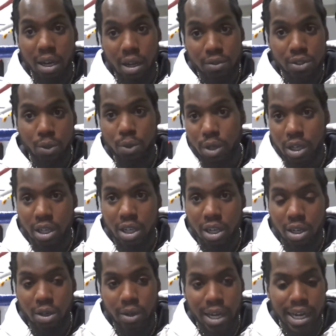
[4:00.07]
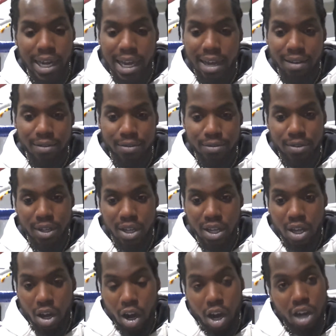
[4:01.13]
love to work out. I have
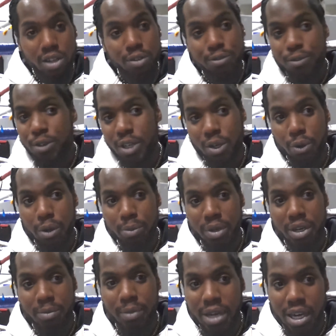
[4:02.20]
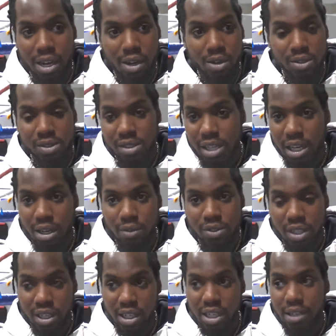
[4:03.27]
all the equipment in my house. I love to
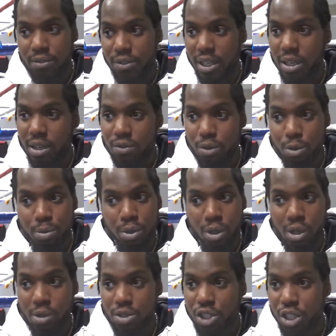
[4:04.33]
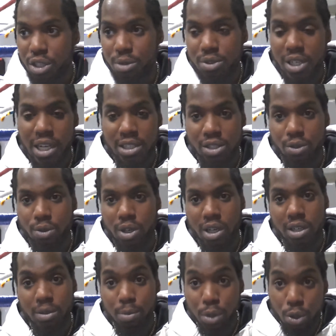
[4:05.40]
lift. I love to do pull-up chin-ups. I like to
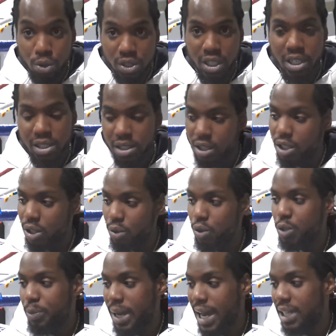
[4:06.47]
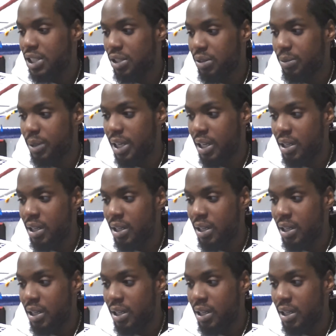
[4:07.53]
run. Music is a huge passion of mine.